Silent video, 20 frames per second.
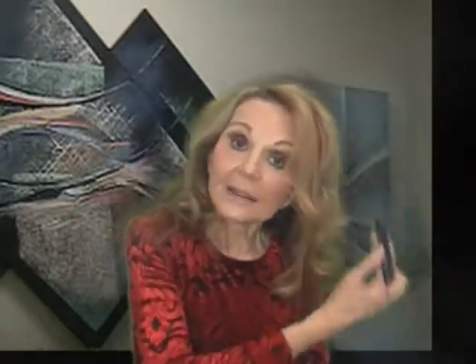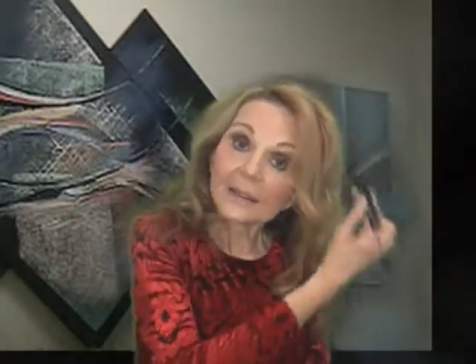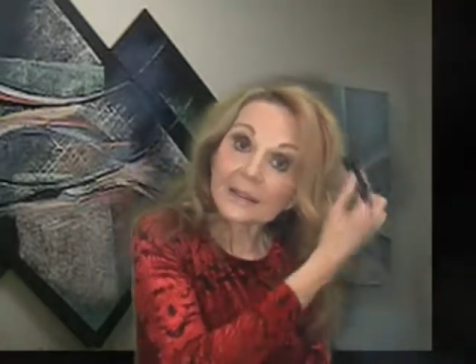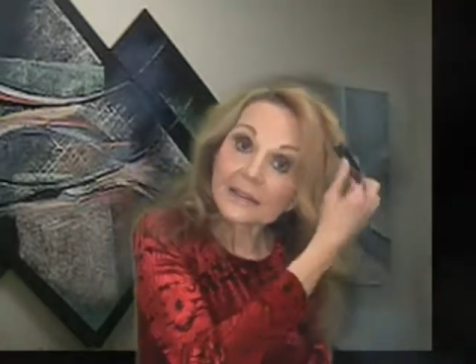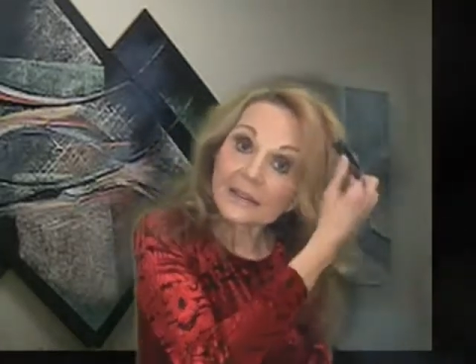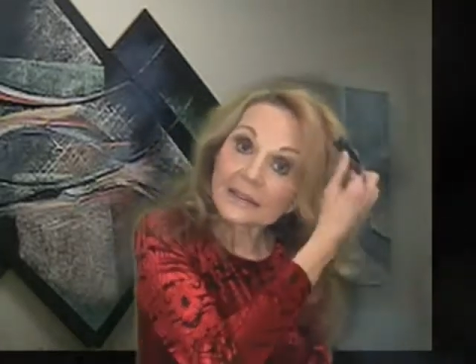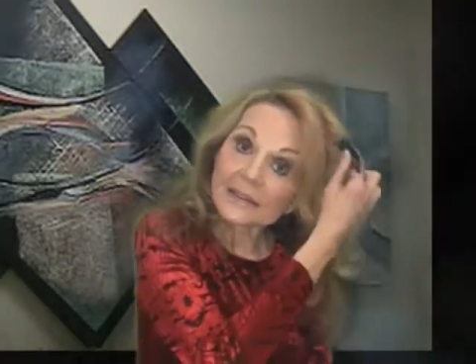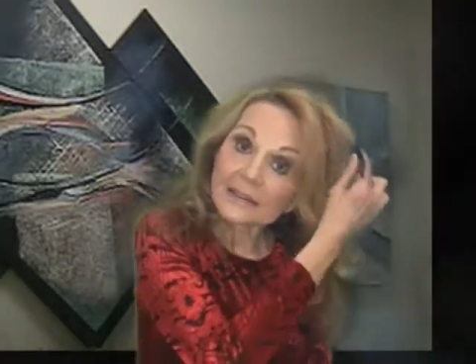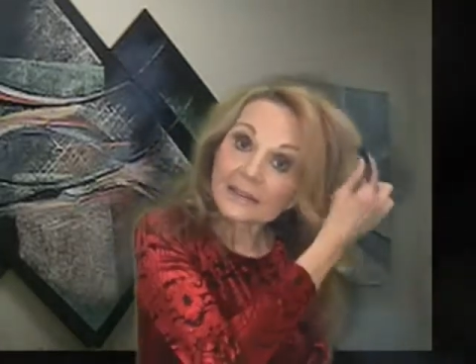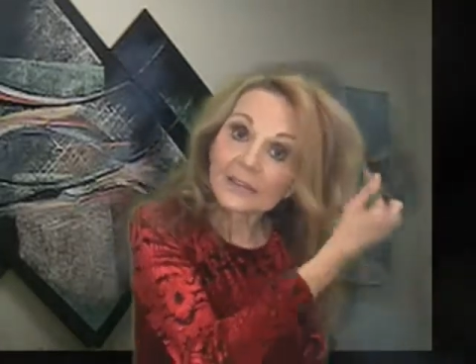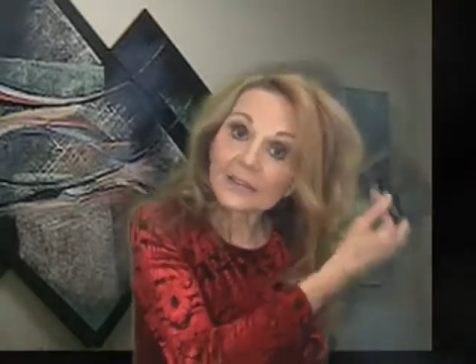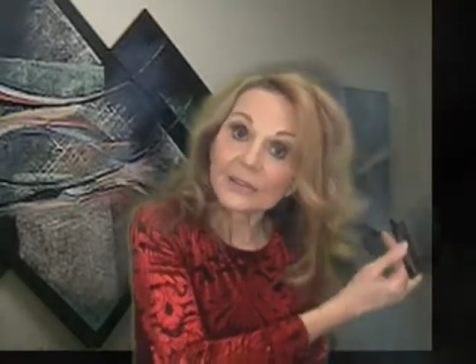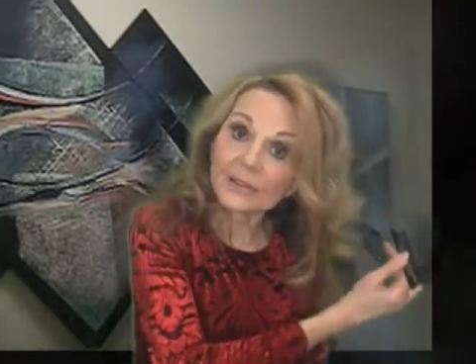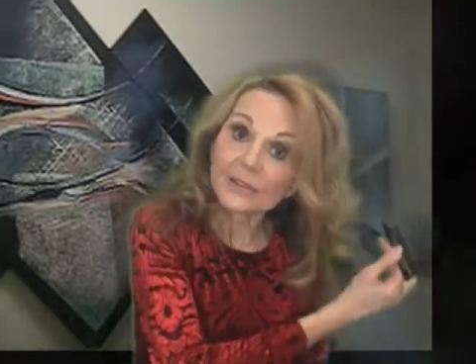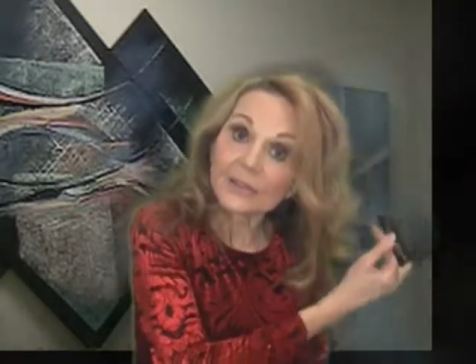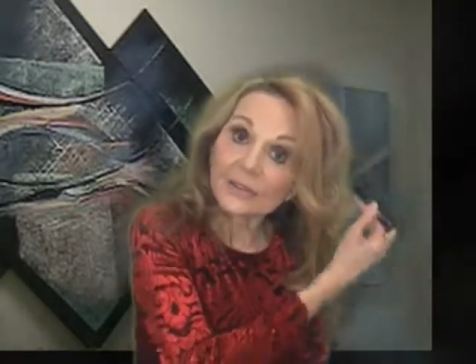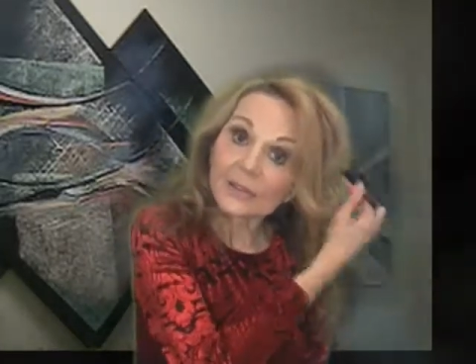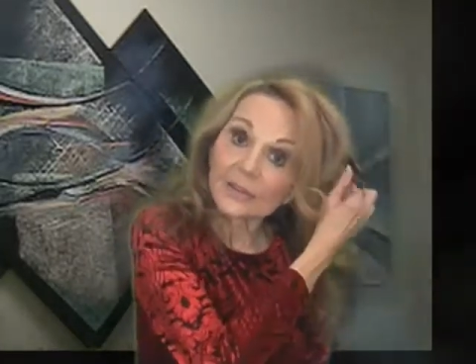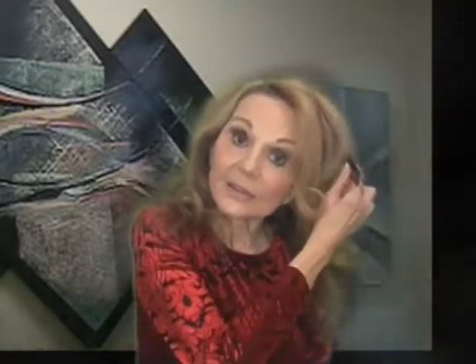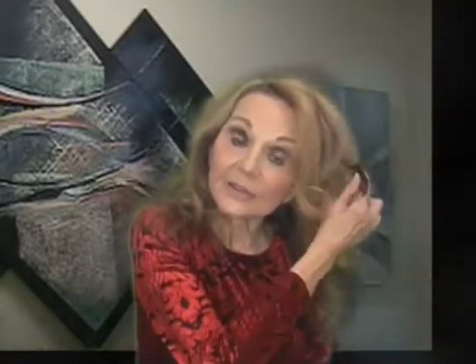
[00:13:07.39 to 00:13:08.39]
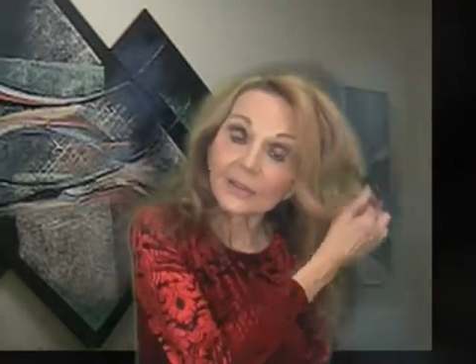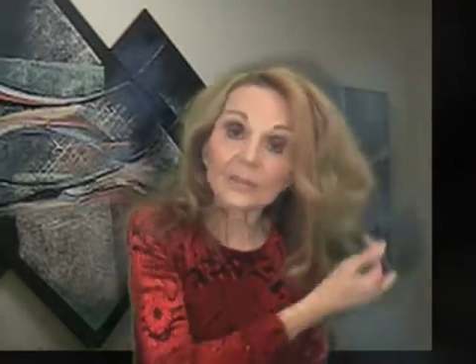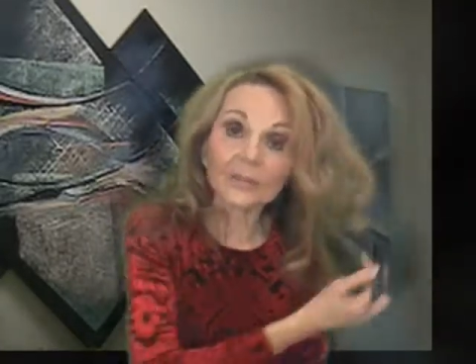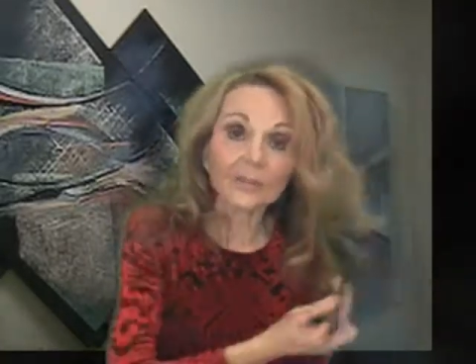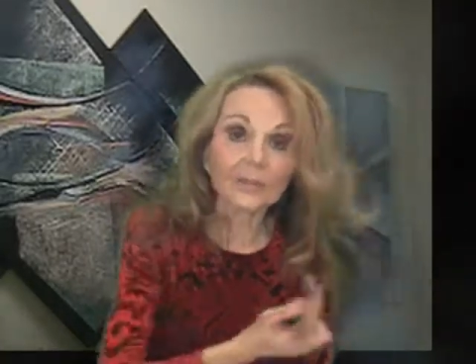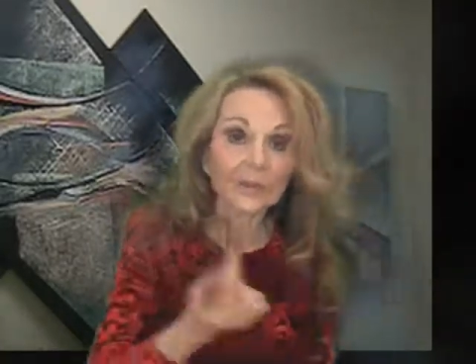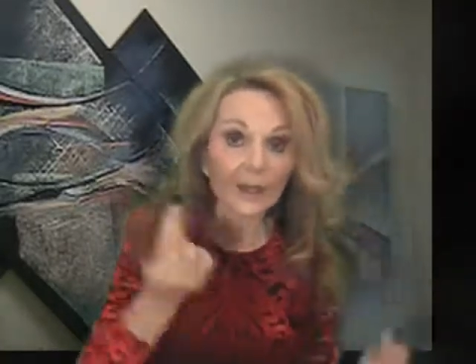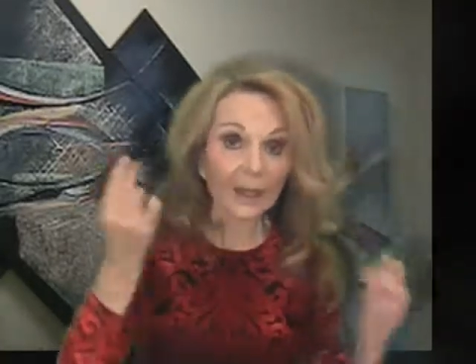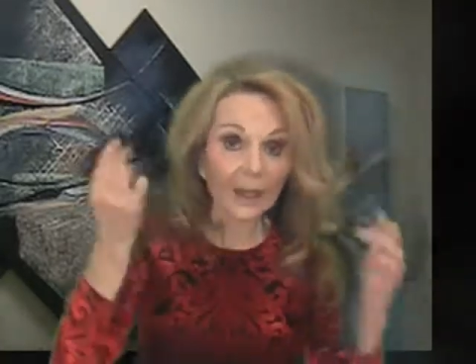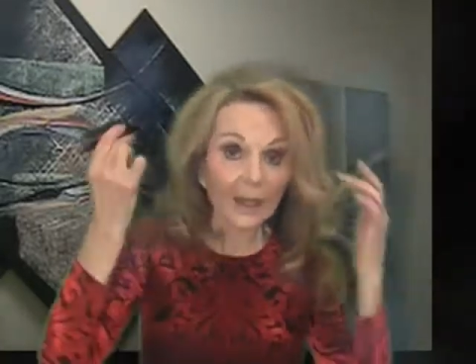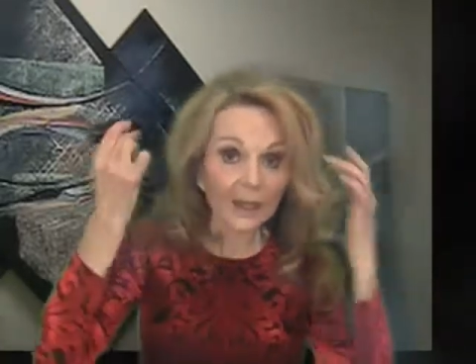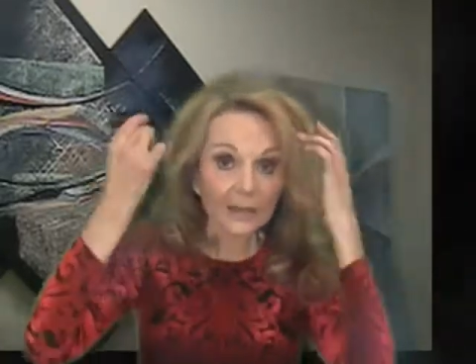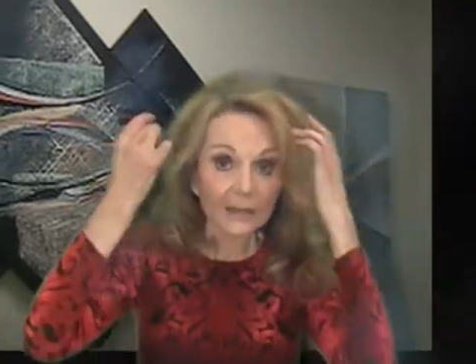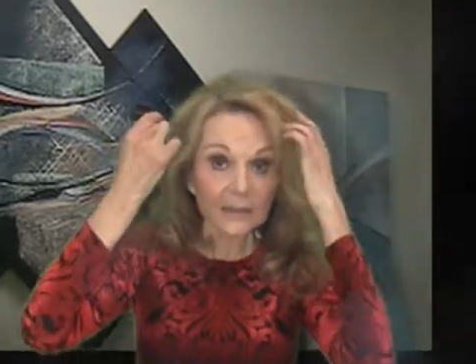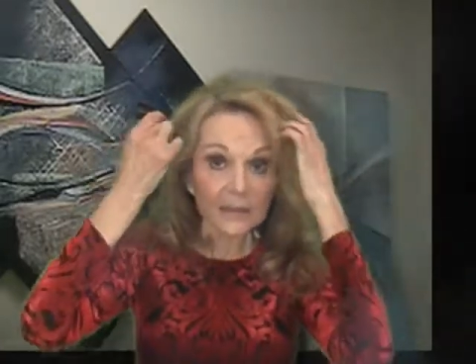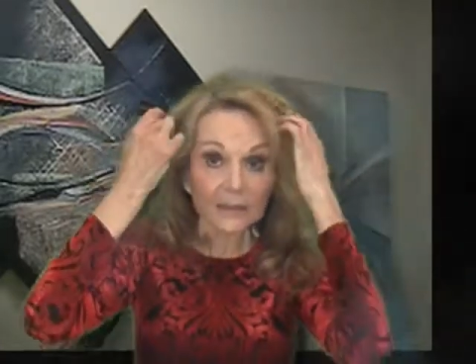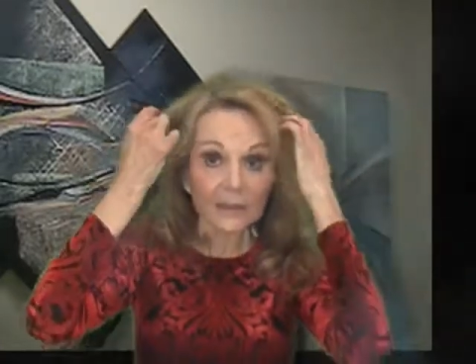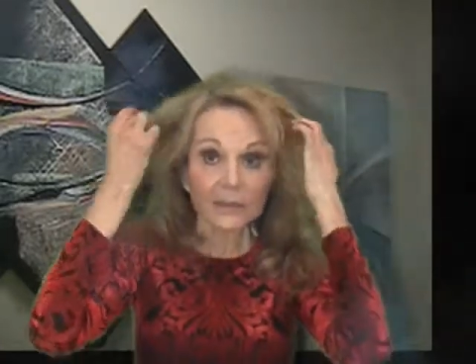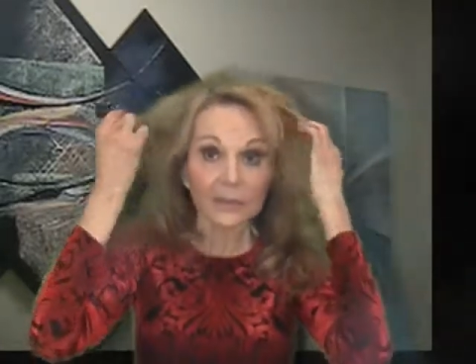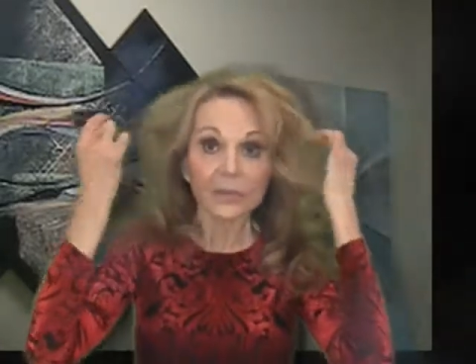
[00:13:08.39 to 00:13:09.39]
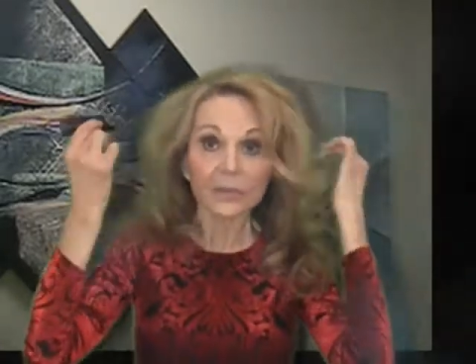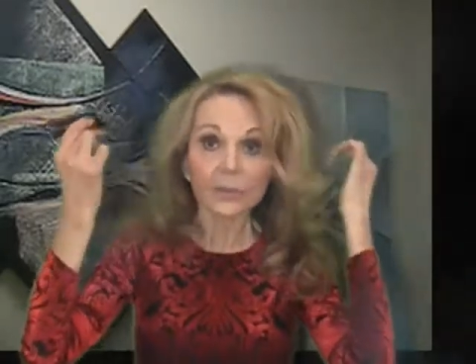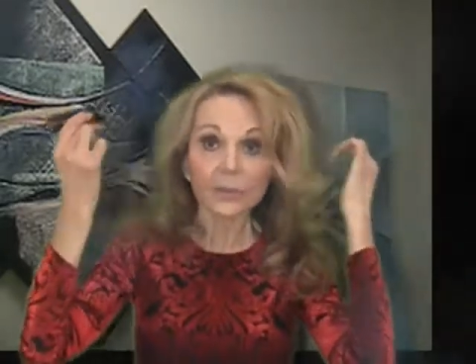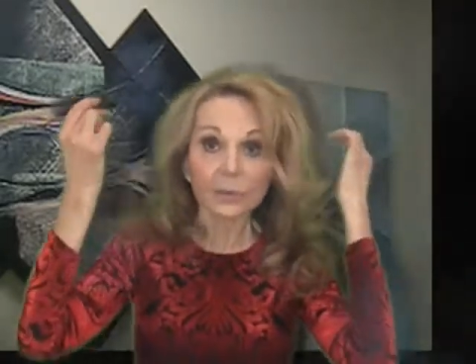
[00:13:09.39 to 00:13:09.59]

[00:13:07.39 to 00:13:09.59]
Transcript: This is excellent